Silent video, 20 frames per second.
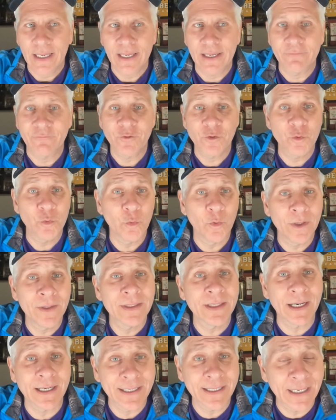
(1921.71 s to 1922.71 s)
If you win
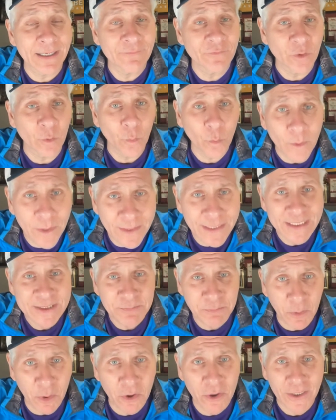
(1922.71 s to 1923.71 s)
this
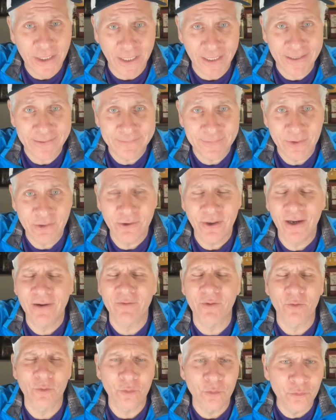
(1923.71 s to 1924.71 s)
ball game, you have
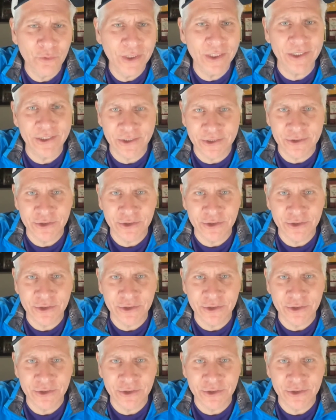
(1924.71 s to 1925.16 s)
a really good